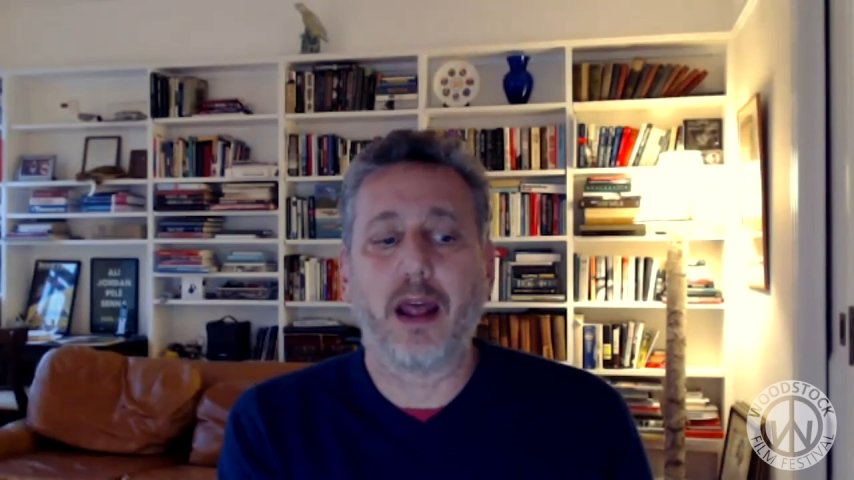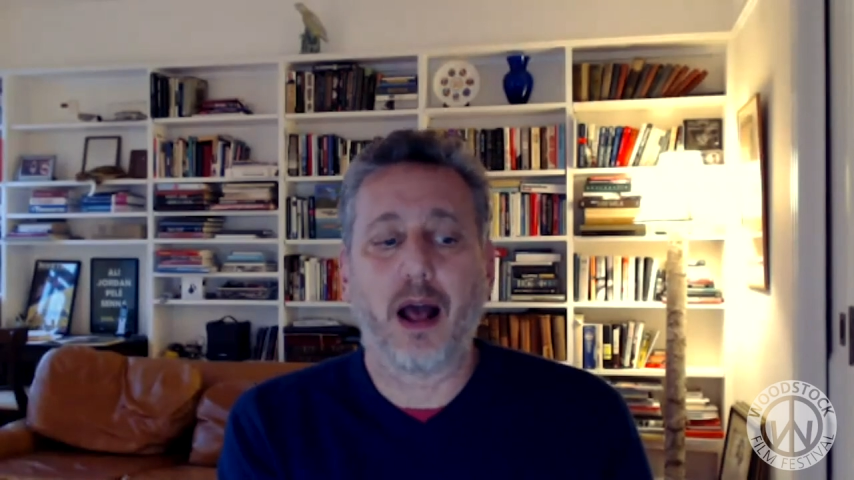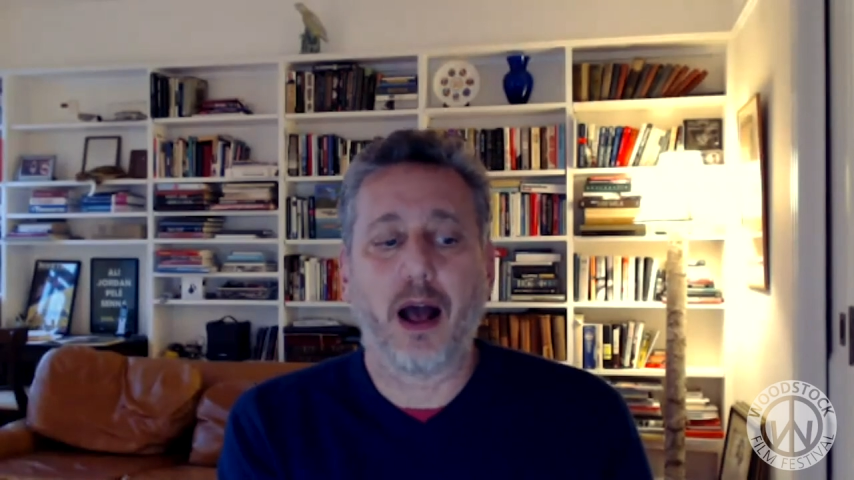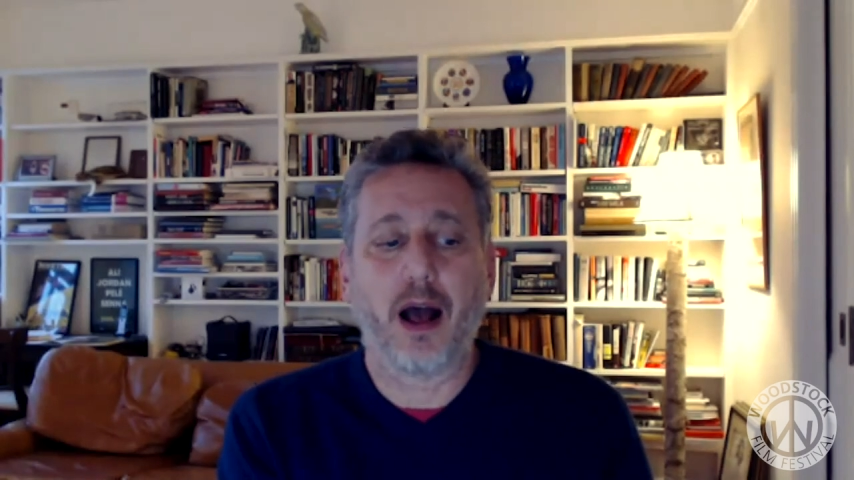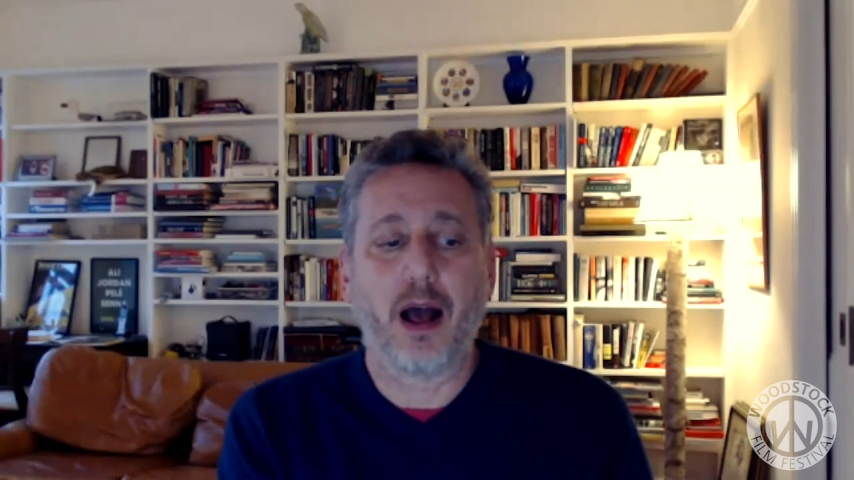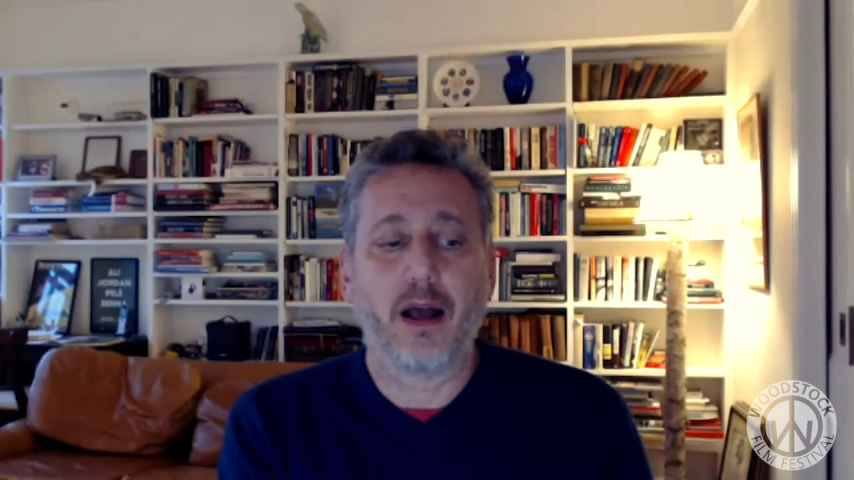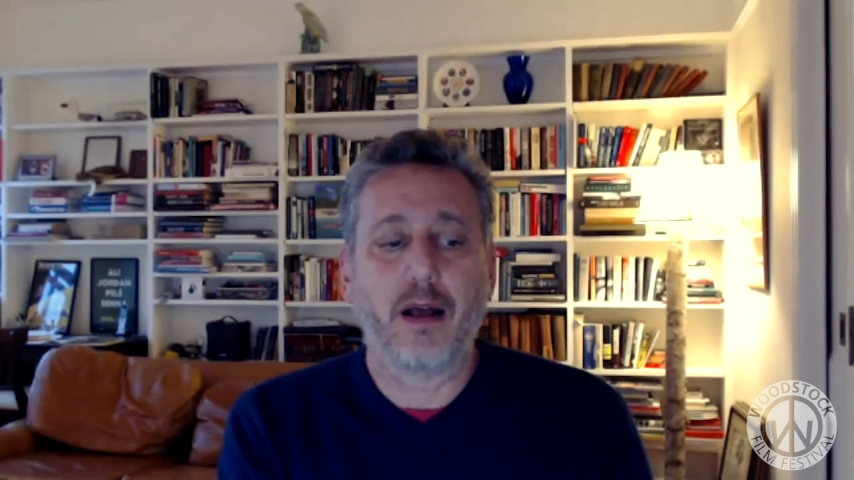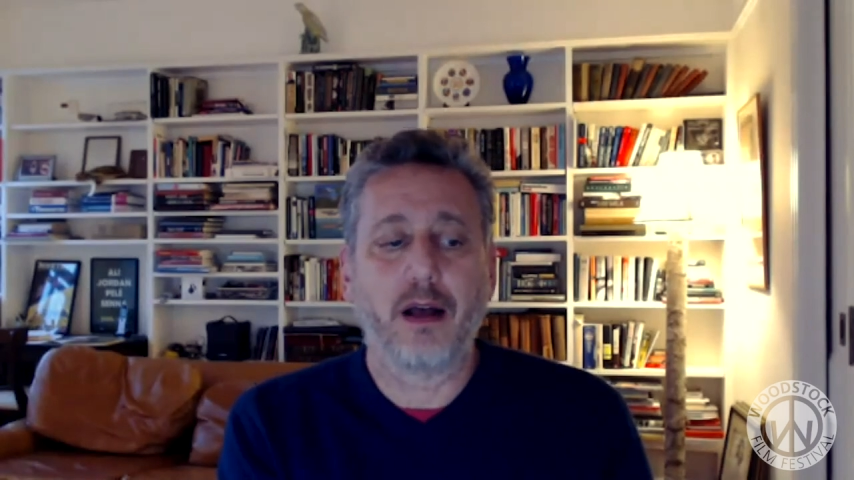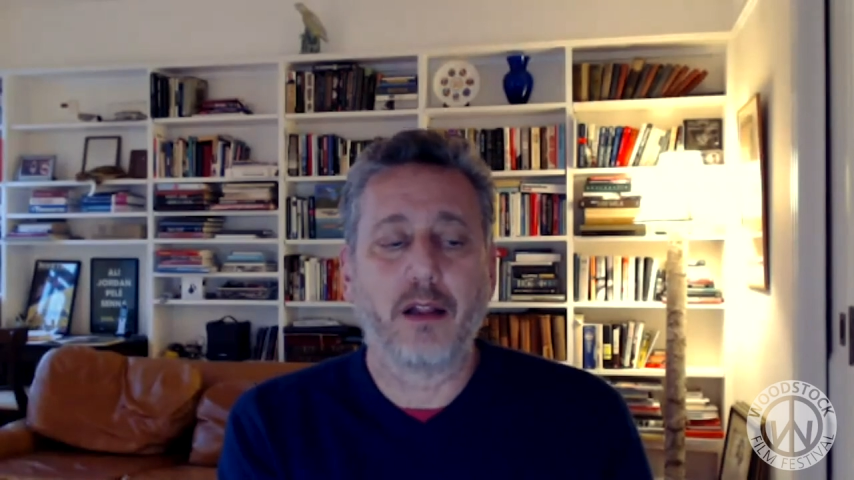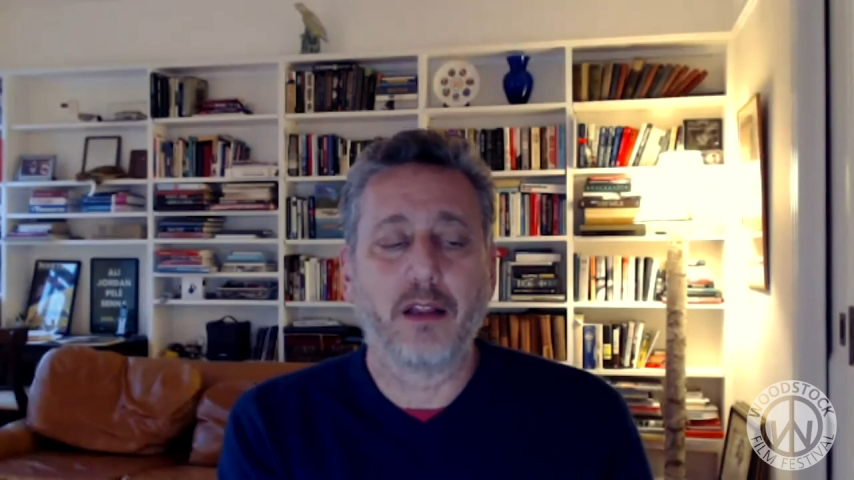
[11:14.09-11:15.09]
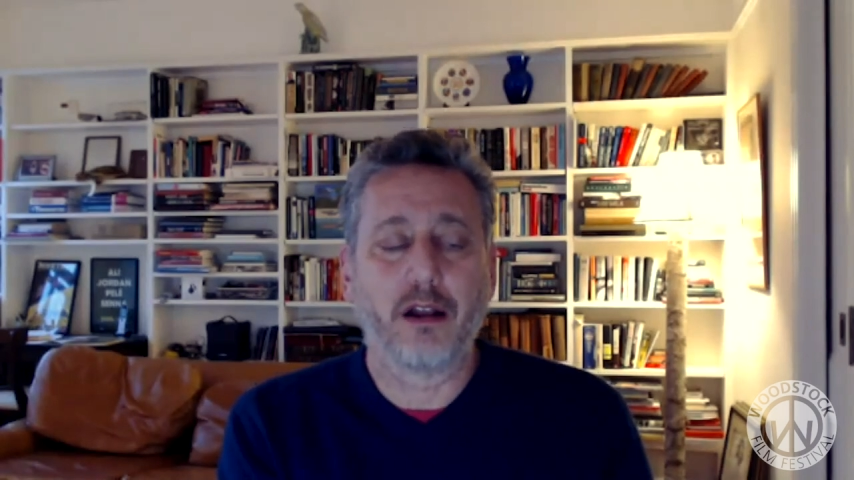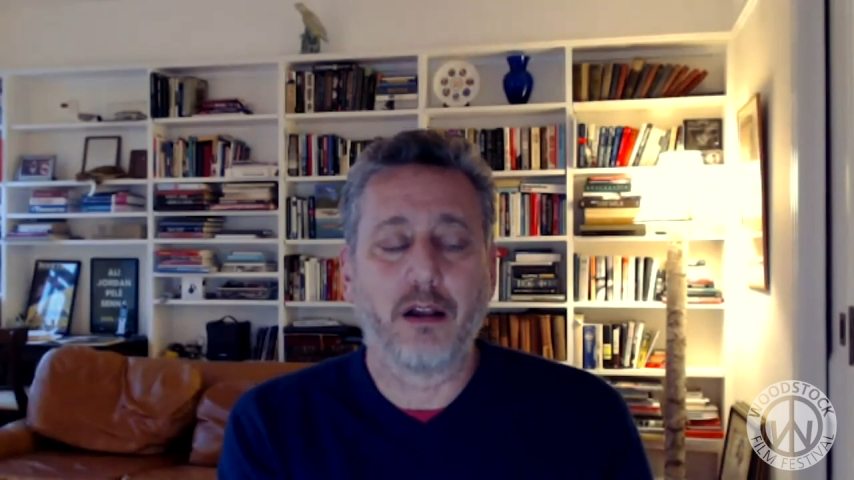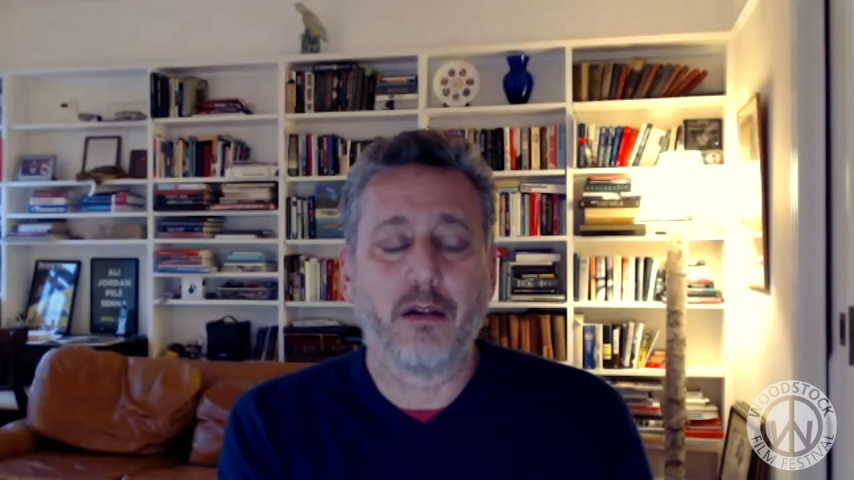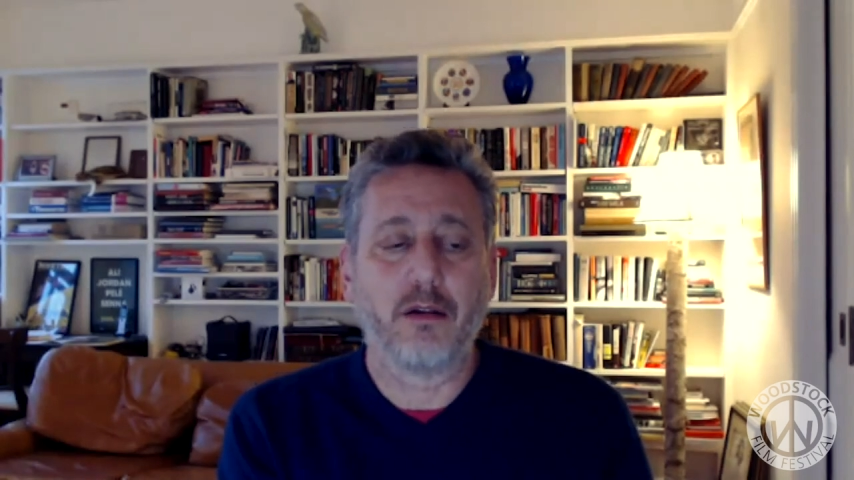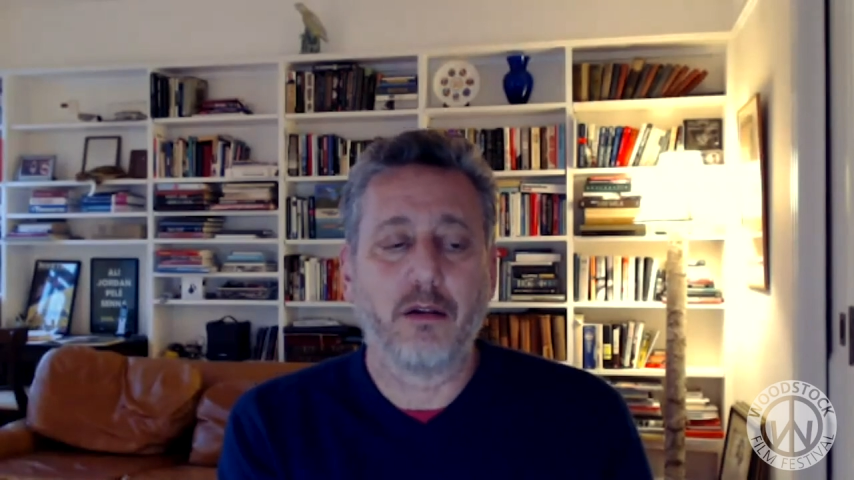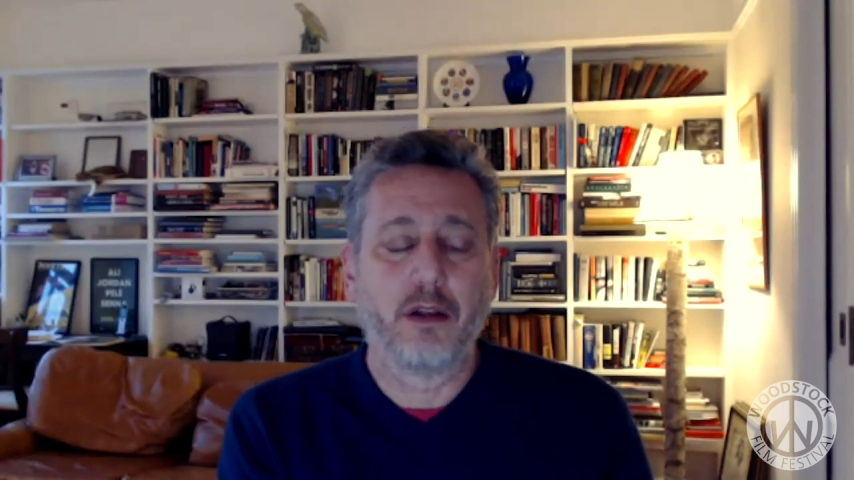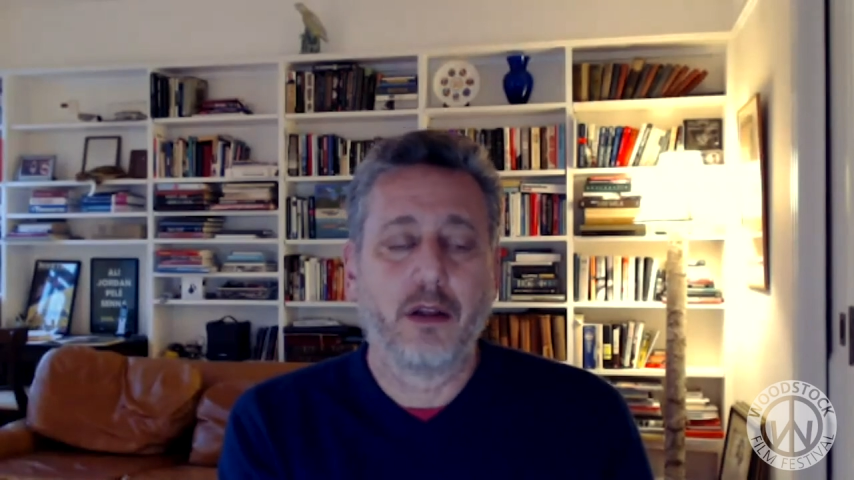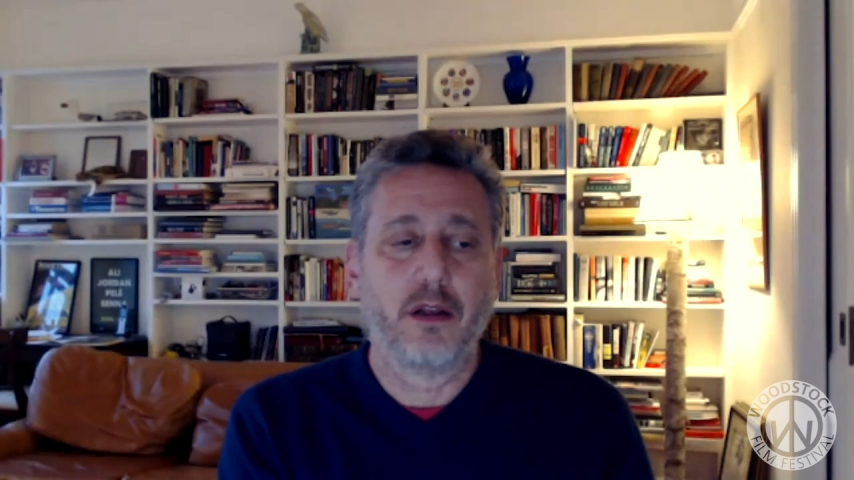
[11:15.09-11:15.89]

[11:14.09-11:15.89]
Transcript: uh, a little